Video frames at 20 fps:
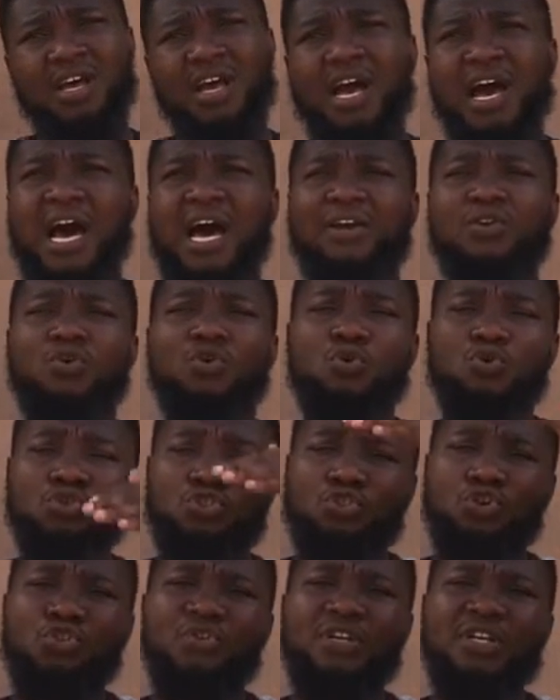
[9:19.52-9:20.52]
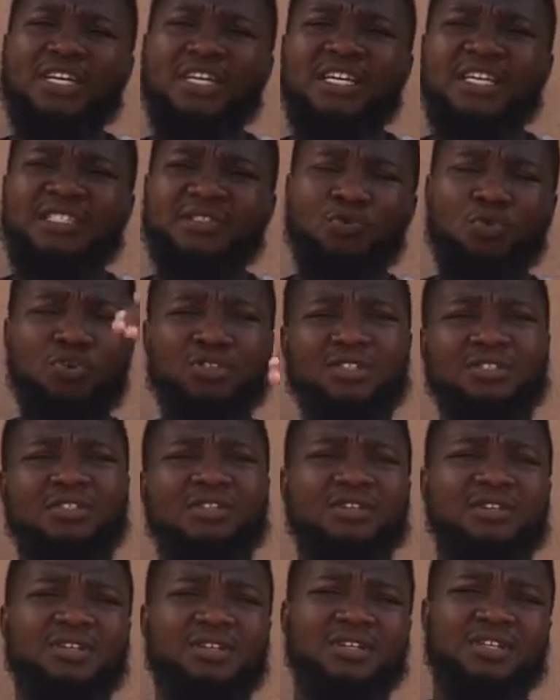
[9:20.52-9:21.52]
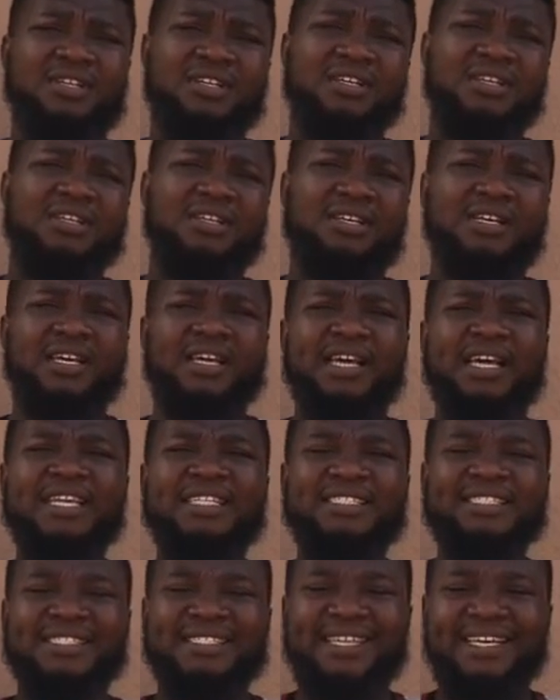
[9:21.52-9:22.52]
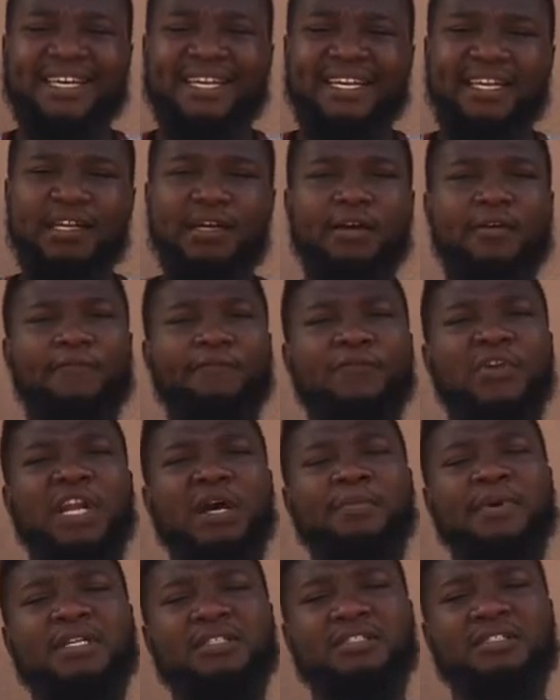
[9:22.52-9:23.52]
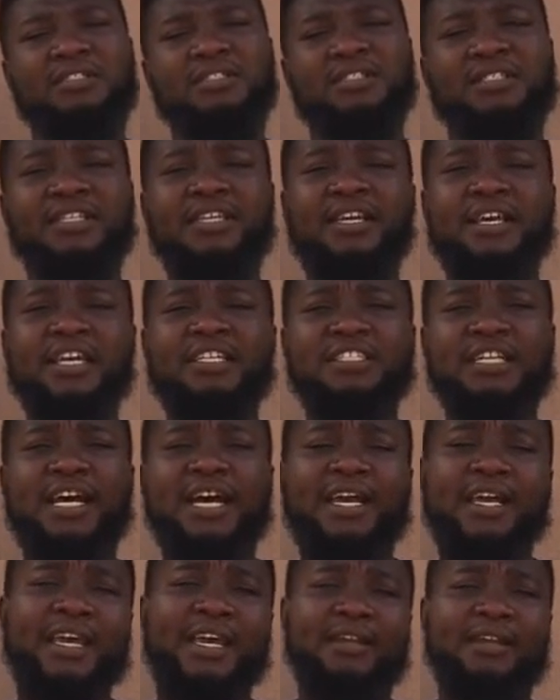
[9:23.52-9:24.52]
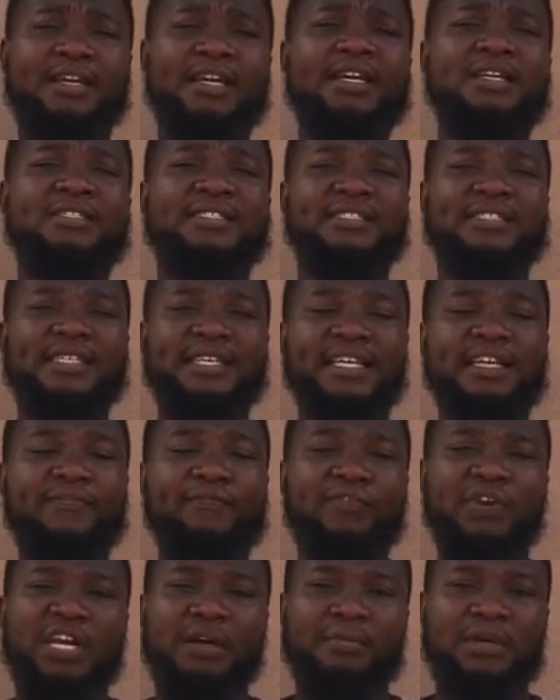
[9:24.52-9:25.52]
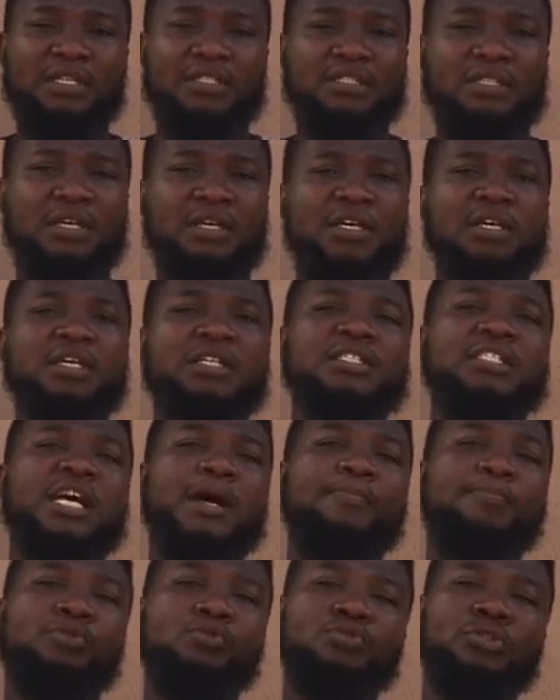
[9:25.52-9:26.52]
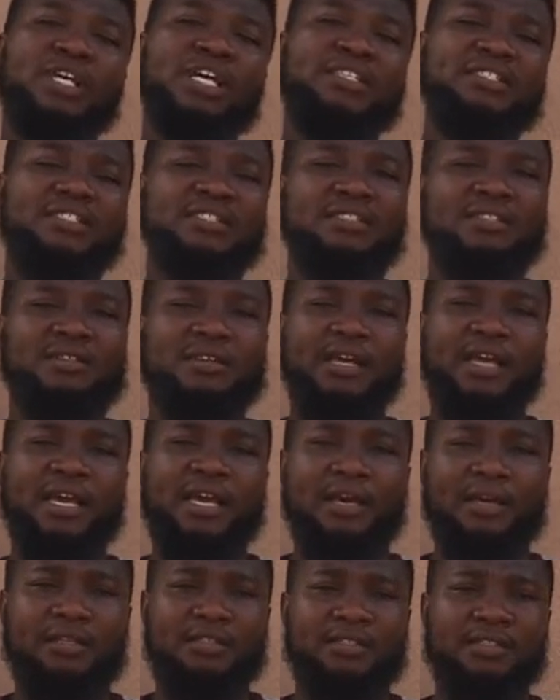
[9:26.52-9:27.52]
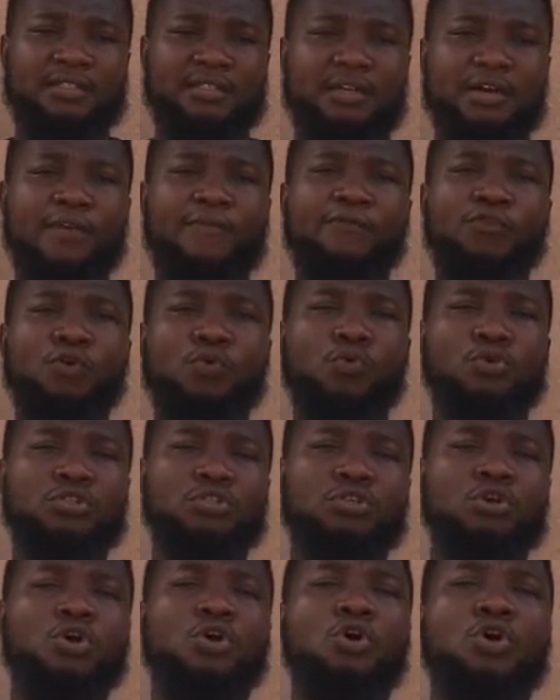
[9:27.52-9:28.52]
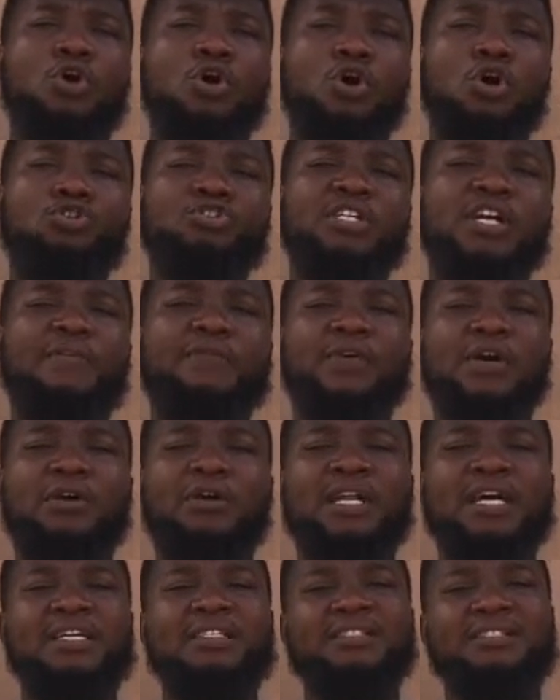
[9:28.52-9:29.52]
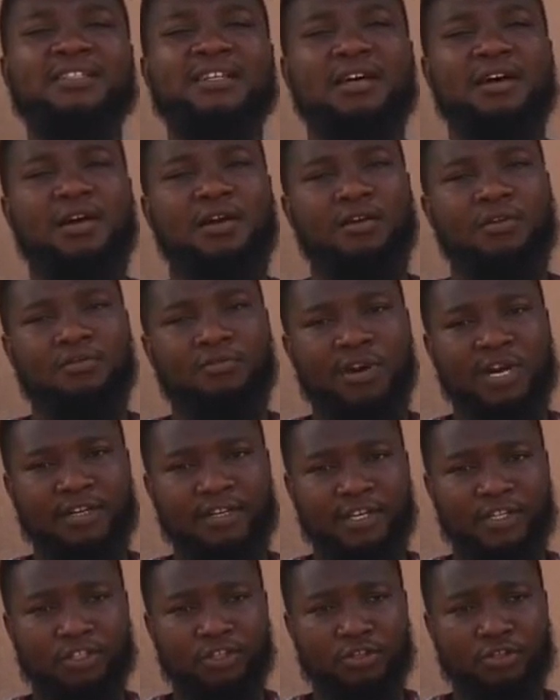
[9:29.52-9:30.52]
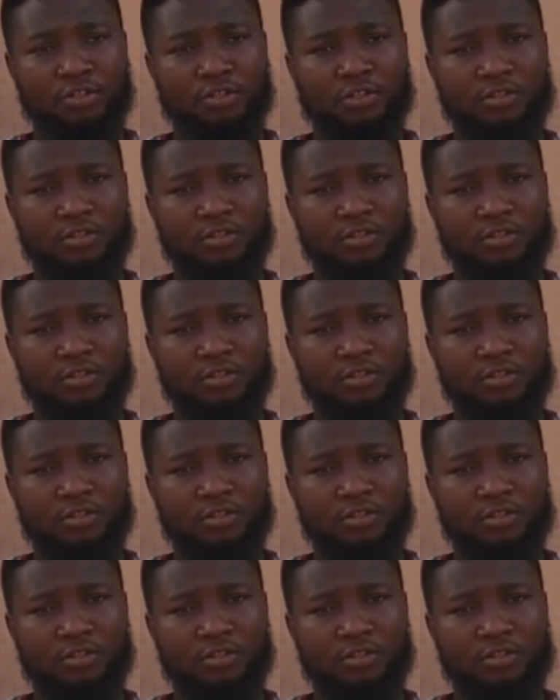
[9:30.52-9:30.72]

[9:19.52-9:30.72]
An ozone is a thin filament, THIN, a thin filament that protects the earth from ultraviolet radiation.